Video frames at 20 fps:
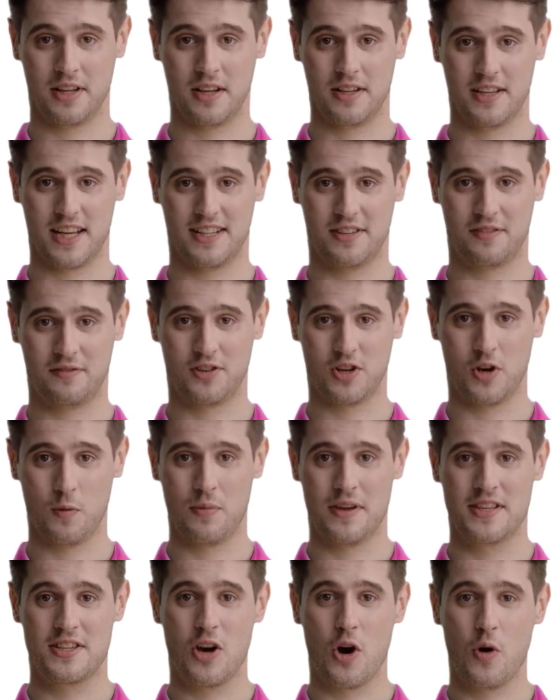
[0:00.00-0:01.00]
This
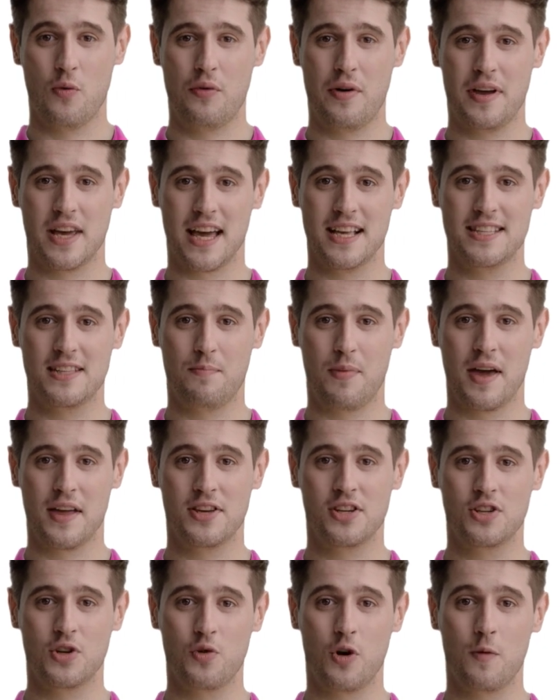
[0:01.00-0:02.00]
film is co-financed by
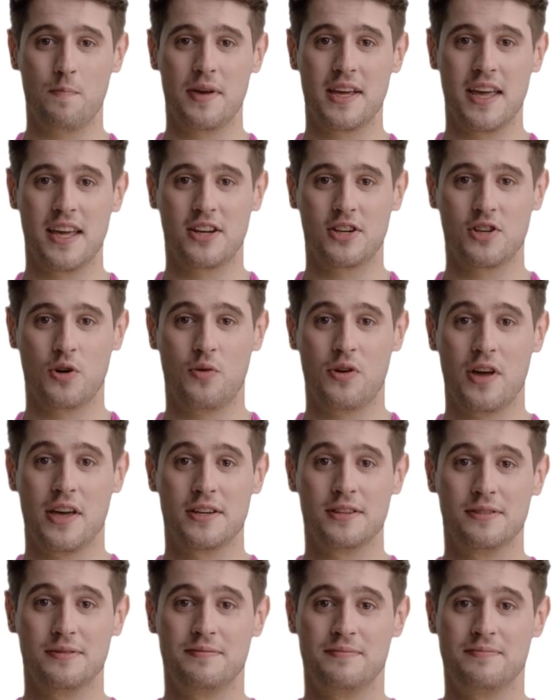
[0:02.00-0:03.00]
the European
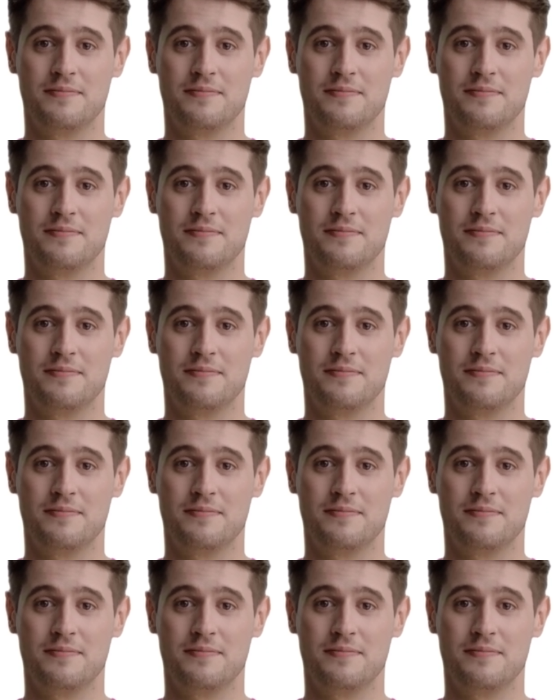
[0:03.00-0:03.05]
Union.